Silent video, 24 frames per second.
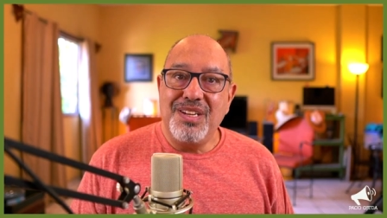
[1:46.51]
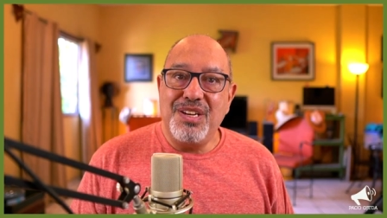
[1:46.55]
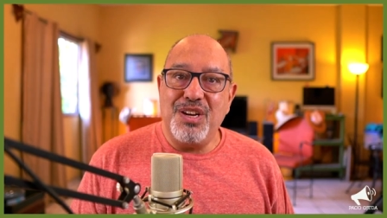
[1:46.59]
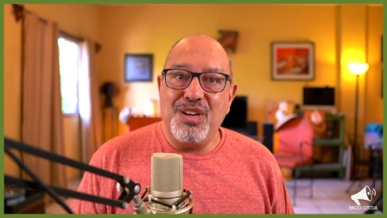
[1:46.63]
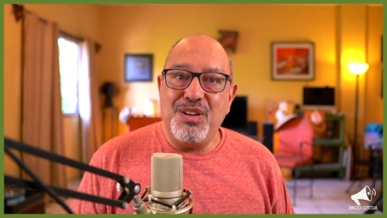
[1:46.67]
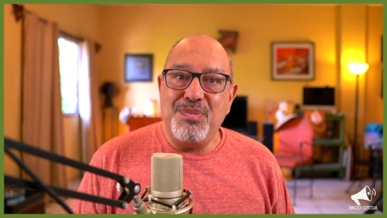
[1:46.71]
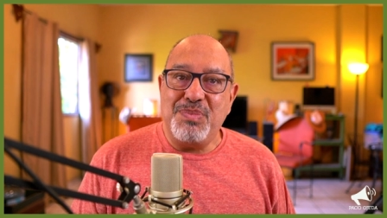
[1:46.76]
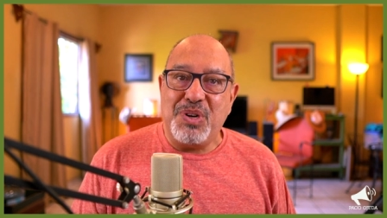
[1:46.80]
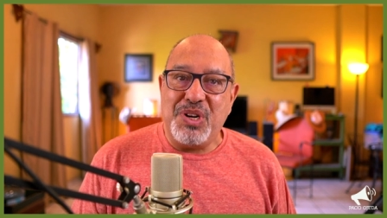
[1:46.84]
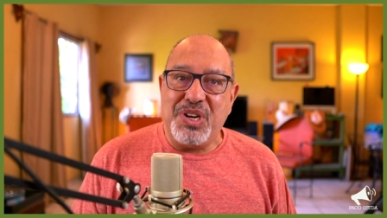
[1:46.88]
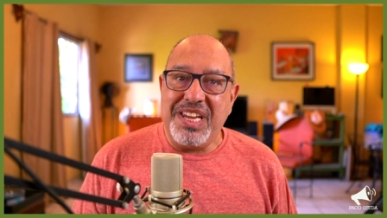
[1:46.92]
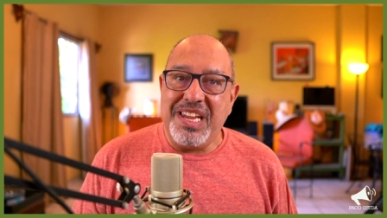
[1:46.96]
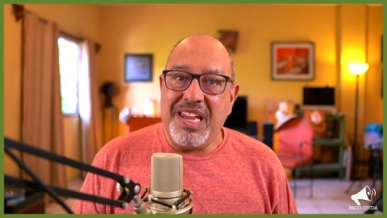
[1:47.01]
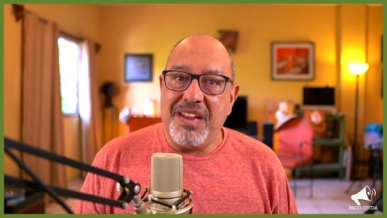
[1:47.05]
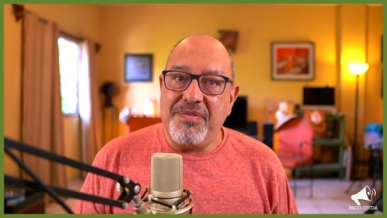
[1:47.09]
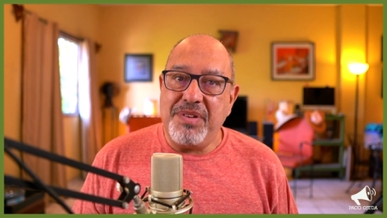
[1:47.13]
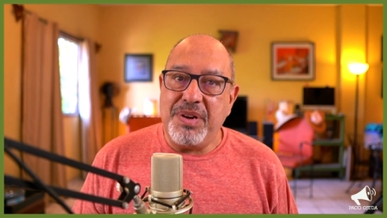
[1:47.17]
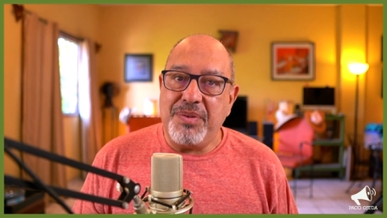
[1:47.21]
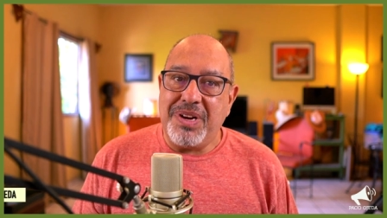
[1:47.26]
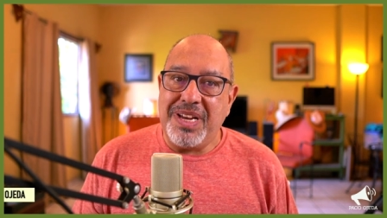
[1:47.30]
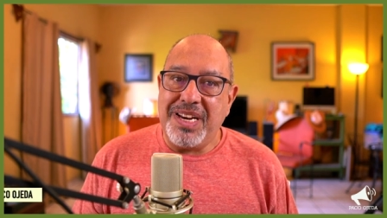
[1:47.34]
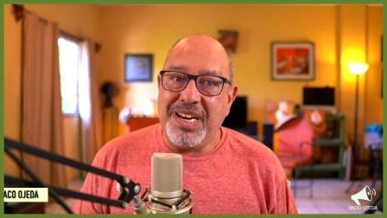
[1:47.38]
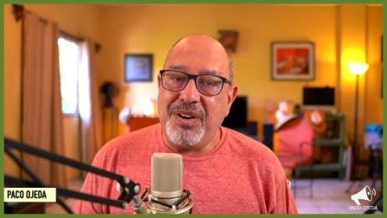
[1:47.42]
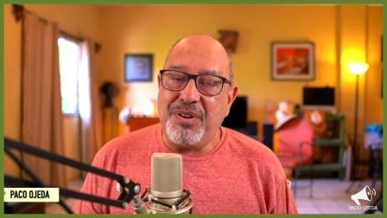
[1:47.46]
Good morning,
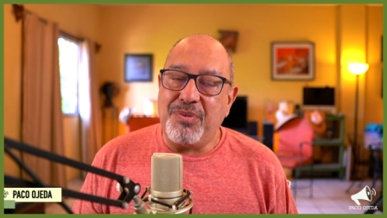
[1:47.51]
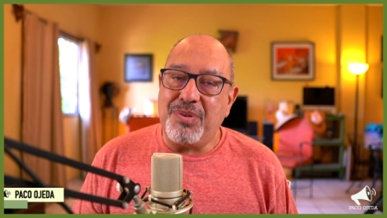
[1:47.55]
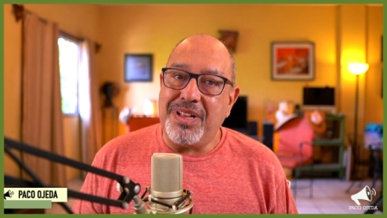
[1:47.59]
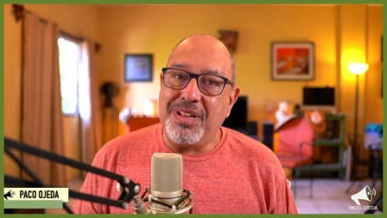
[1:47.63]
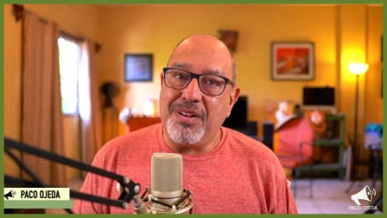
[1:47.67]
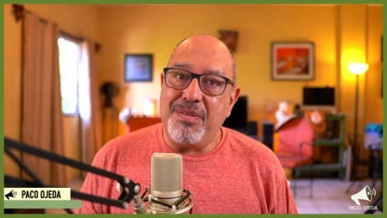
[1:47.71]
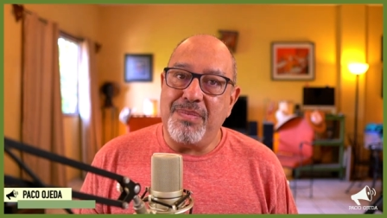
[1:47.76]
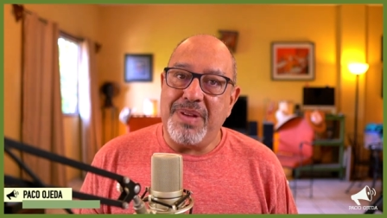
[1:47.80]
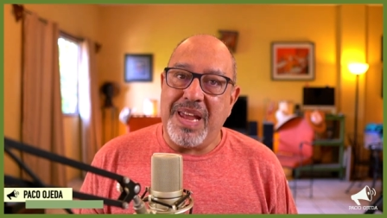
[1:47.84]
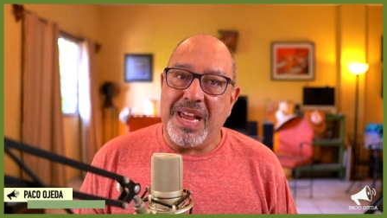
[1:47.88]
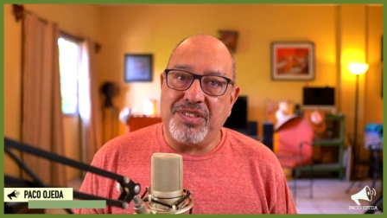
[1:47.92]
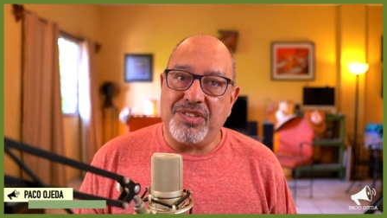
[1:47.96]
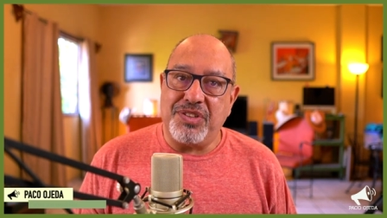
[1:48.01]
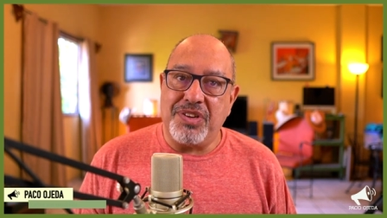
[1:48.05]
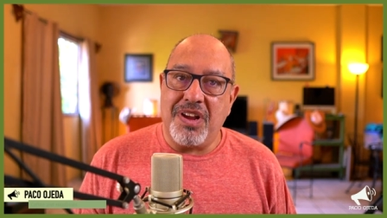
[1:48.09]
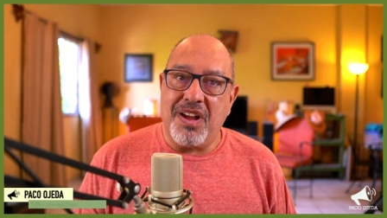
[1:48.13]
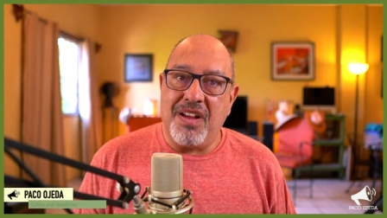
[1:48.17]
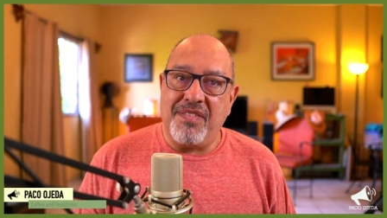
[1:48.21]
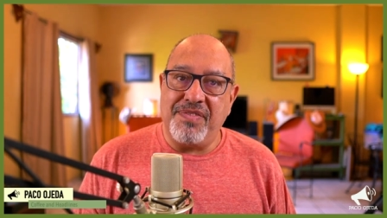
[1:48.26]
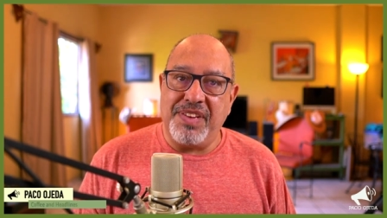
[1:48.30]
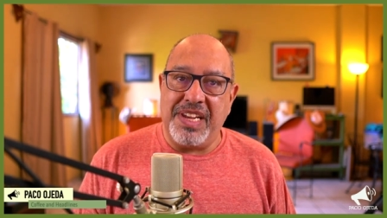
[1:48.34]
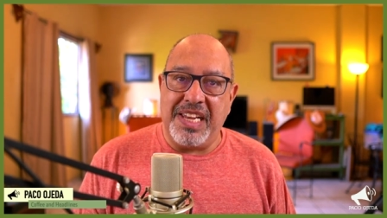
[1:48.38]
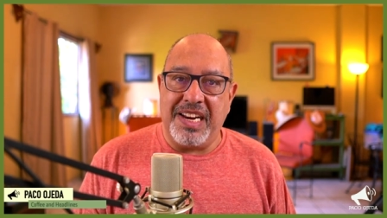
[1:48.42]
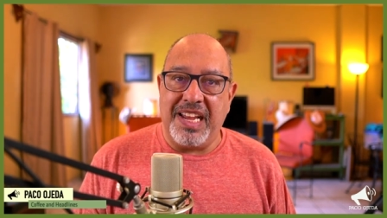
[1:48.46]
everyone, and welcome back to
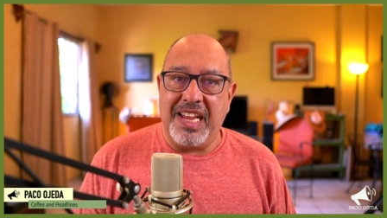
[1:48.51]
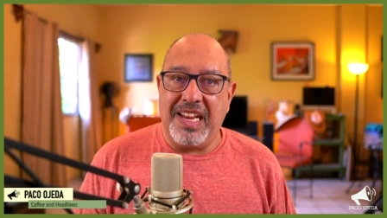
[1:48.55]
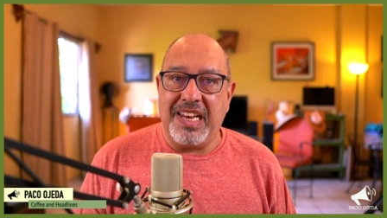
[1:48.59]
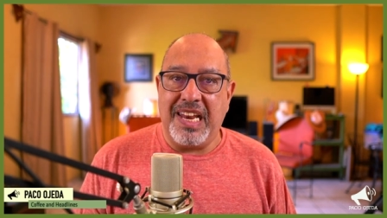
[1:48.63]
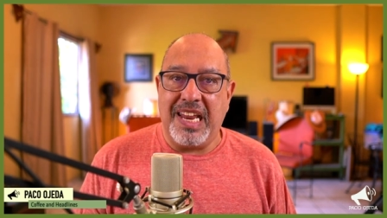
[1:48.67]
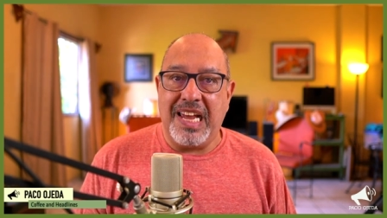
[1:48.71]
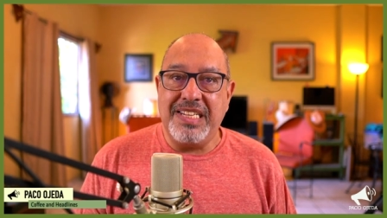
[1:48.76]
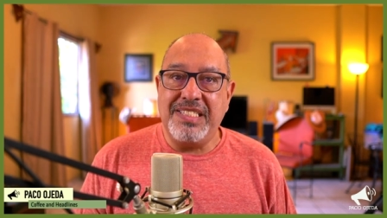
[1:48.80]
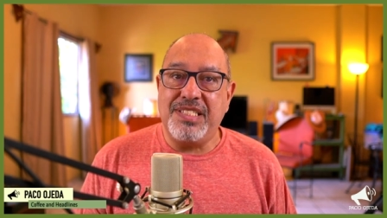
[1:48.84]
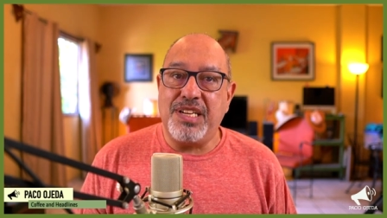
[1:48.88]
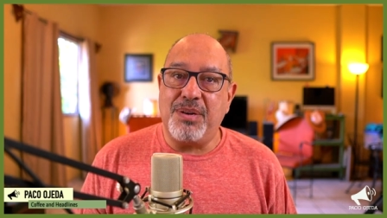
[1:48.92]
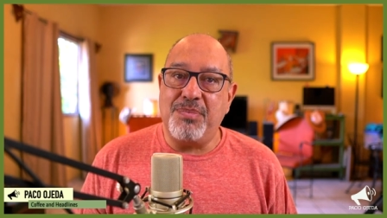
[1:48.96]
Coffee and Headlines,